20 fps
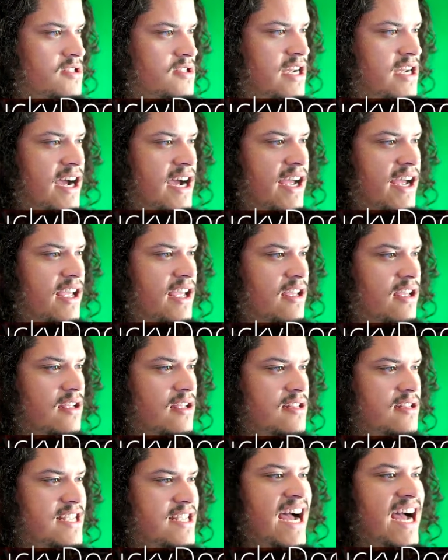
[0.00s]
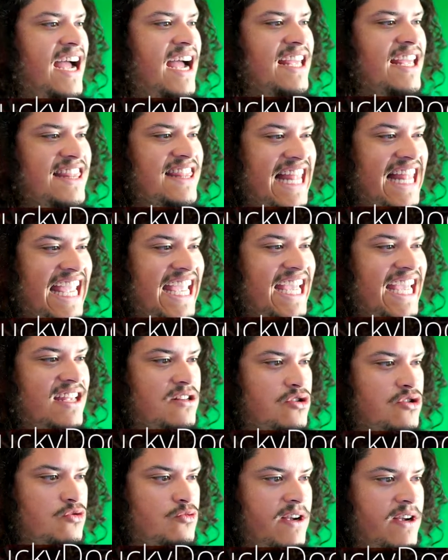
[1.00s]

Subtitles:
Thailand